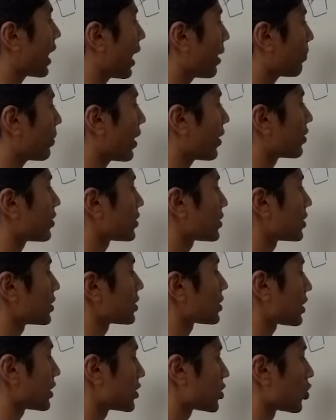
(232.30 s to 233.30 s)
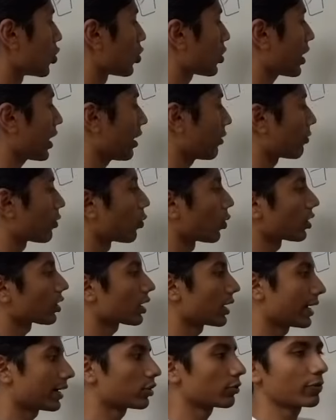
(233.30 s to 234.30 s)
IP addresses is okay if you want to
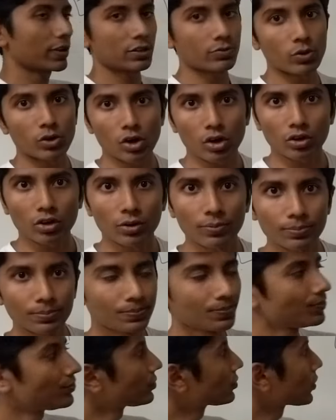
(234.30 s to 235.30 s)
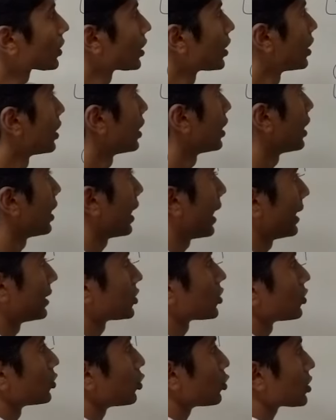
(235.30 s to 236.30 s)
connect to Facebook.com. And
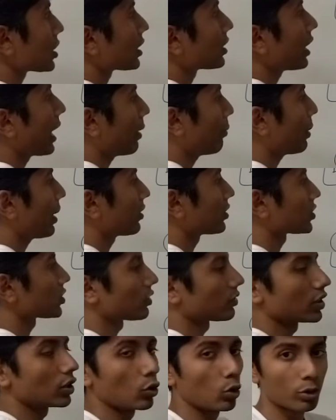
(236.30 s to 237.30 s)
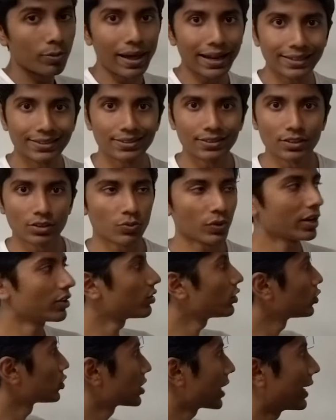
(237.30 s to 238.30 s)
so those are the IP addresses of the load balancers.
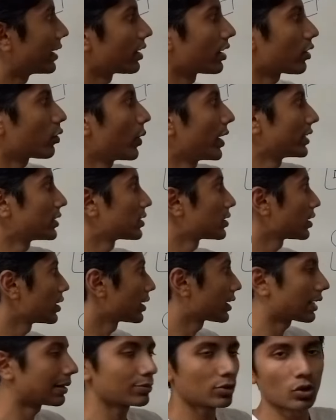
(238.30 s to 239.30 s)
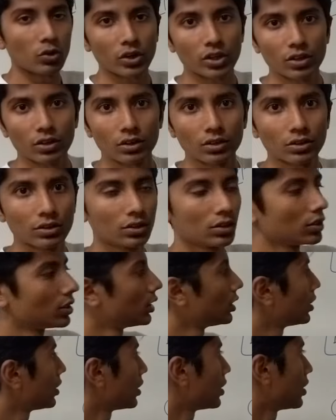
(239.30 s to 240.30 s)
Whenever you send a request, it comes over here.
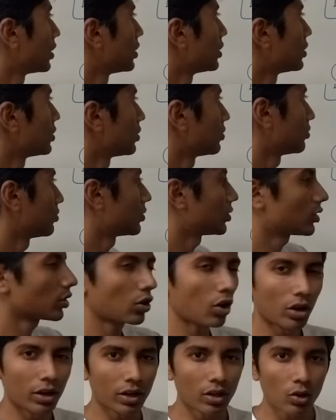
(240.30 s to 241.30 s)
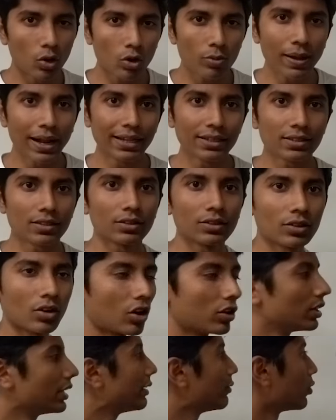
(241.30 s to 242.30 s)
To call it a load balancer
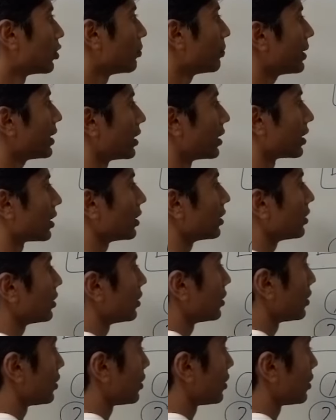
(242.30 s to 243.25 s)
only would be a little